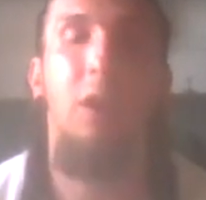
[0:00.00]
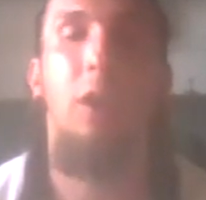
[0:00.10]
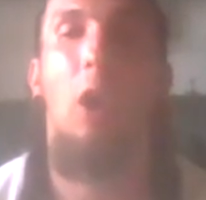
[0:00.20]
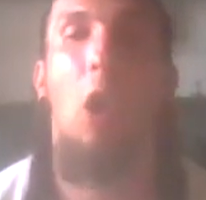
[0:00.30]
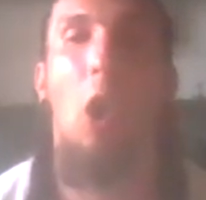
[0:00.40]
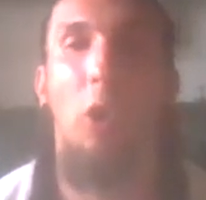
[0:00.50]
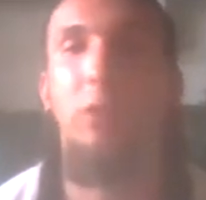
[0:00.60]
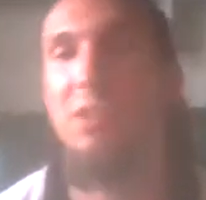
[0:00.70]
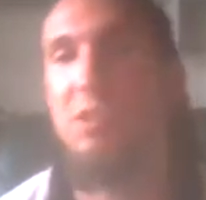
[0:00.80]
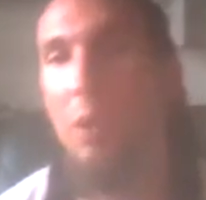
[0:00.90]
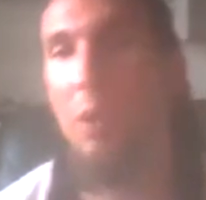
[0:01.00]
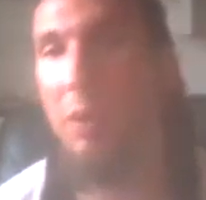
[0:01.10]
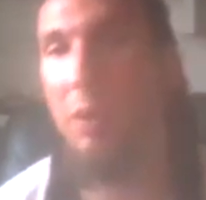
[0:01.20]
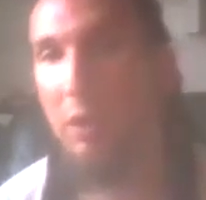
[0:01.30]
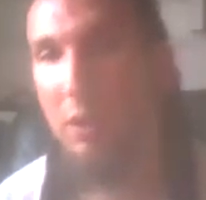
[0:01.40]
hard to stomach
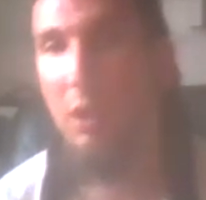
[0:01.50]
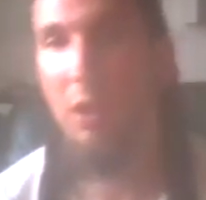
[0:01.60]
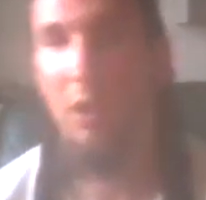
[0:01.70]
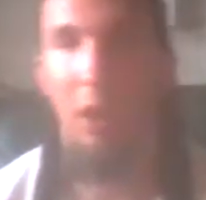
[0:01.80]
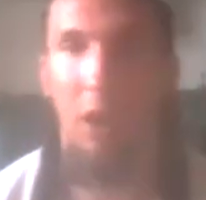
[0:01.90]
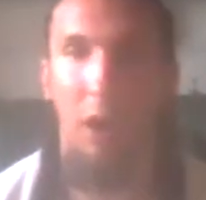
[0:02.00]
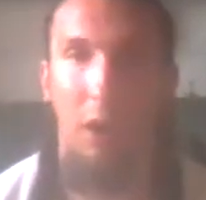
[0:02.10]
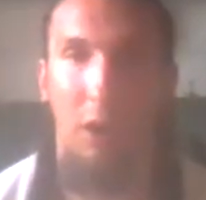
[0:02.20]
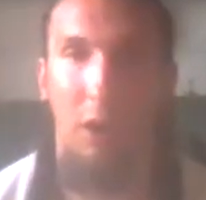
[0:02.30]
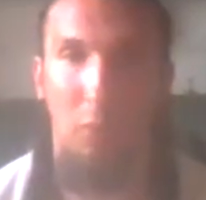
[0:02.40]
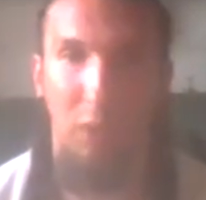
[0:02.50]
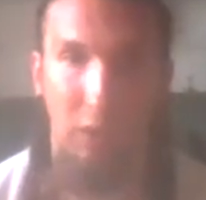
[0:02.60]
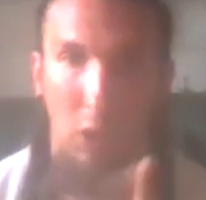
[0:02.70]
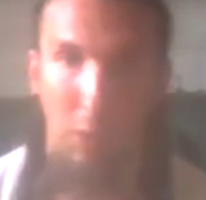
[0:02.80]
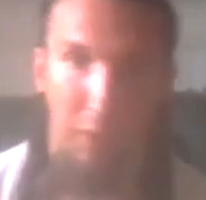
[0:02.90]
uh, we could talk about
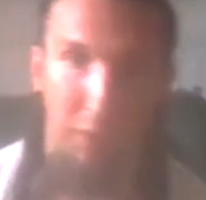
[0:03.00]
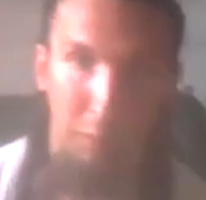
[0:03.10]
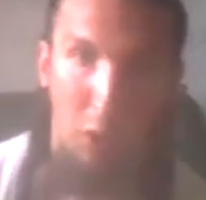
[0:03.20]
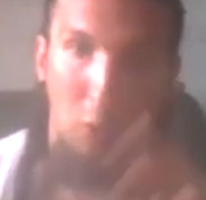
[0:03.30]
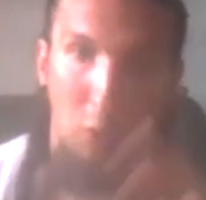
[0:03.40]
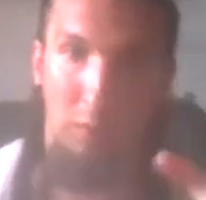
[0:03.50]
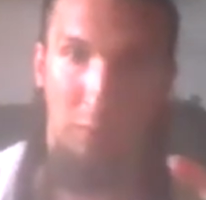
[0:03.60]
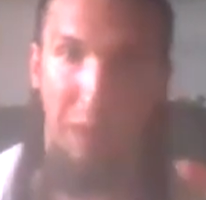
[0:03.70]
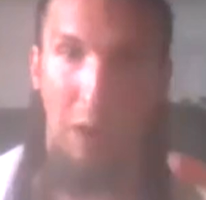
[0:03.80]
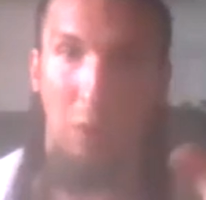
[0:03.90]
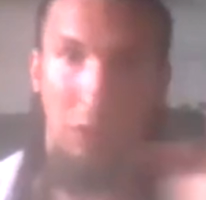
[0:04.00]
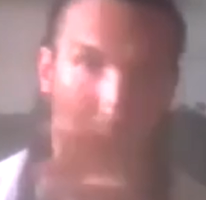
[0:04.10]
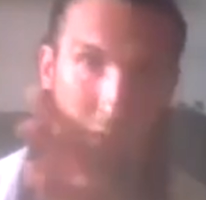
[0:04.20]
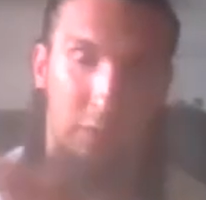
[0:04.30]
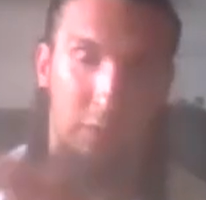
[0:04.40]
the boat burial,
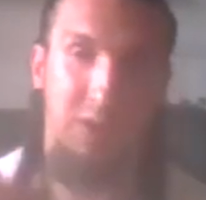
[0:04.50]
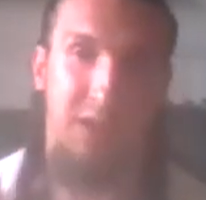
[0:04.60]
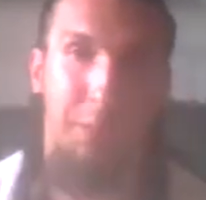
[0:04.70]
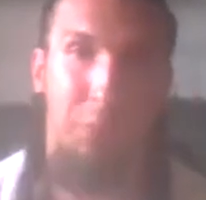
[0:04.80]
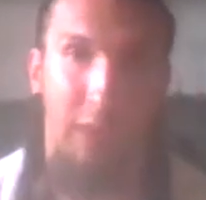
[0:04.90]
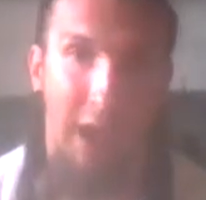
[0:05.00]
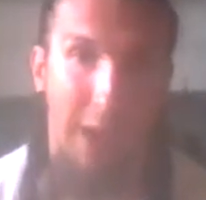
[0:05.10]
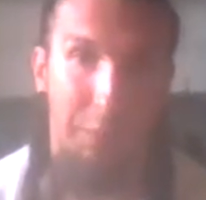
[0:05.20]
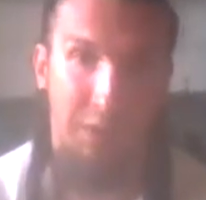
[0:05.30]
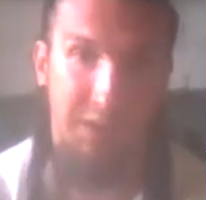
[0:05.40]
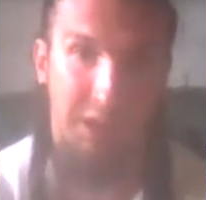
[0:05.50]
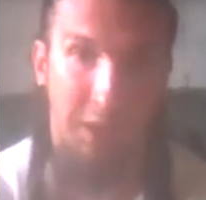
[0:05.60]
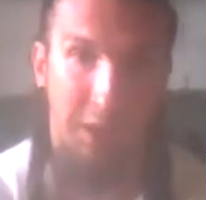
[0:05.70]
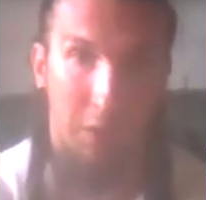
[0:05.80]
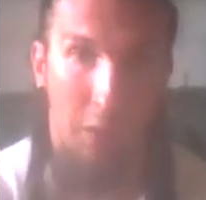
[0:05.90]
for example, that happens later on
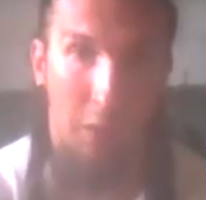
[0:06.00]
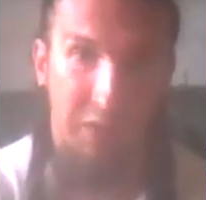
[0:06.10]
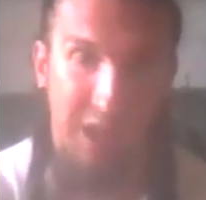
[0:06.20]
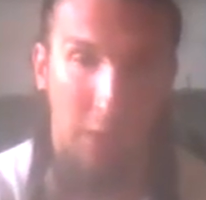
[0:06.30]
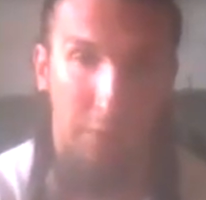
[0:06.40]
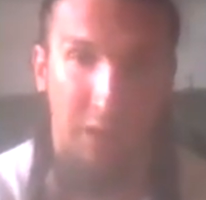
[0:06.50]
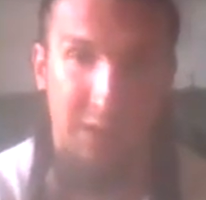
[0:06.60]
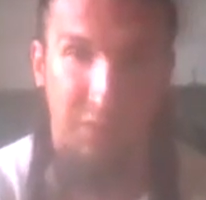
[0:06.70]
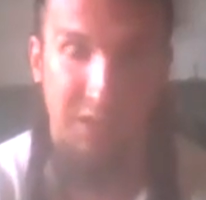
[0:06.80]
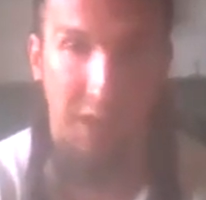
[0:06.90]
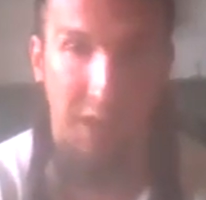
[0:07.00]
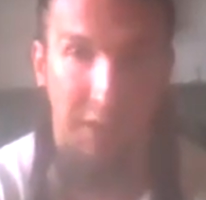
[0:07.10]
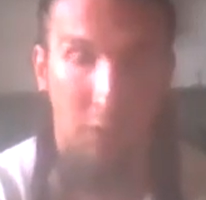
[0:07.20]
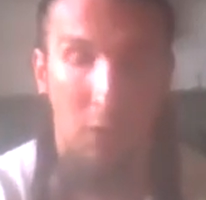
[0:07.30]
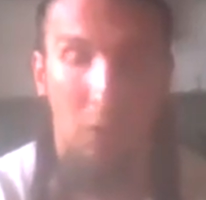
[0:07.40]
with the sacrifice of the slave
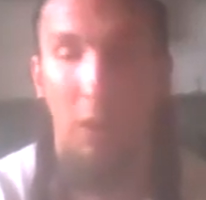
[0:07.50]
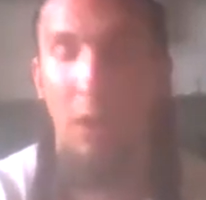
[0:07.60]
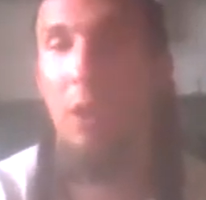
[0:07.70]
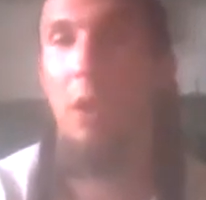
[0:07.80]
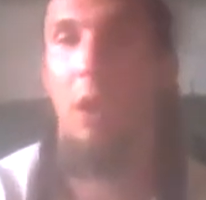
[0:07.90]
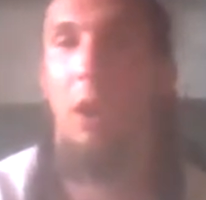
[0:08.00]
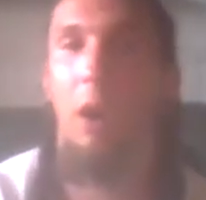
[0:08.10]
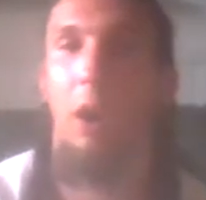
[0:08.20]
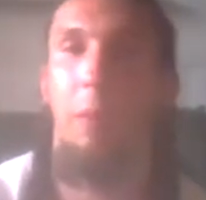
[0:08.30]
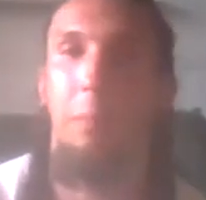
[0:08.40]
girl. Um,